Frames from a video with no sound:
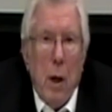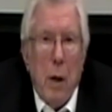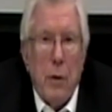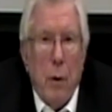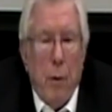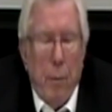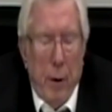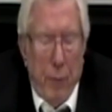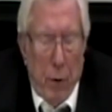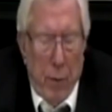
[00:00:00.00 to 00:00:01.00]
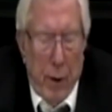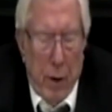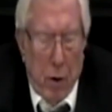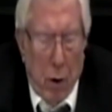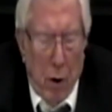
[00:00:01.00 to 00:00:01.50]
So before we
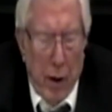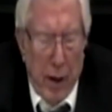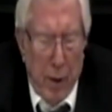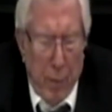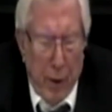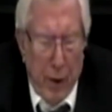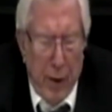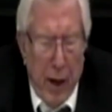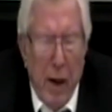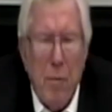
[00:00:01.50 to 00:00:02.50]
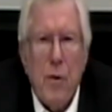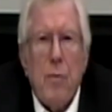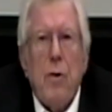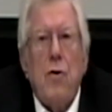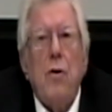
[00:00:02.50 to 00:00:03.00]
call anybody
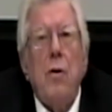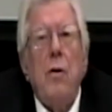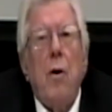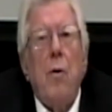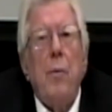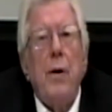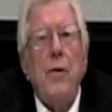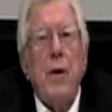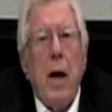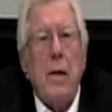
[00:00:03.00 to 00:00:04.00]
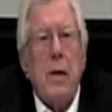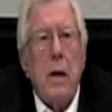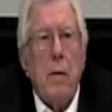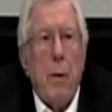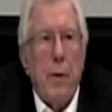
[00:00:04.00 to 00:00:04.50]
names, we should know
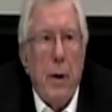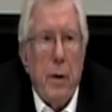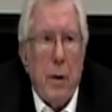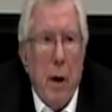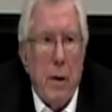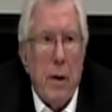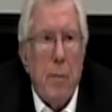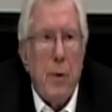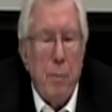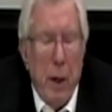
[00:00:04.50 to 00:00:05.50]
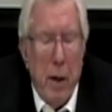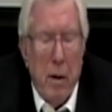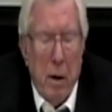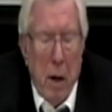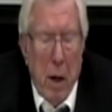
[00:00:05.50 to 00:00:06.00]
precisely what these concepts
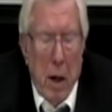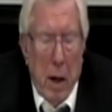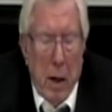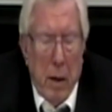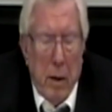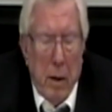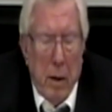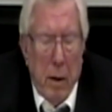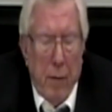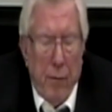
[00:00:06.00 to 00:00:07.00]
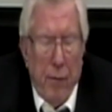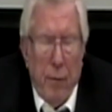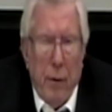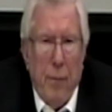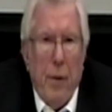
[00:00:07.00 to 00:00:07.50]
mean and uh,
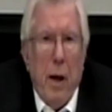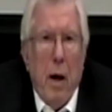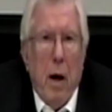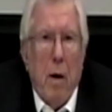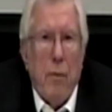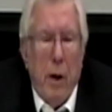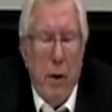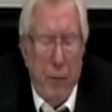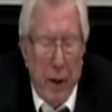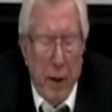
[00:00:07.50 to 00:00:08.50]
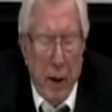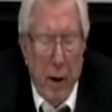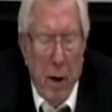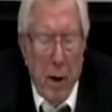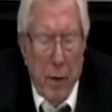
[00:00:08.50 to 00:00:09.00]
if, if they are really fitting
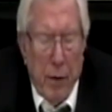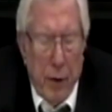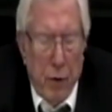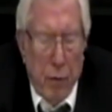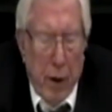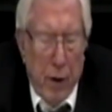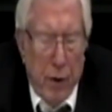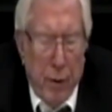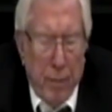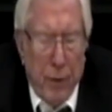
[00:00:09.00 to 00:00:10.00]
the situation.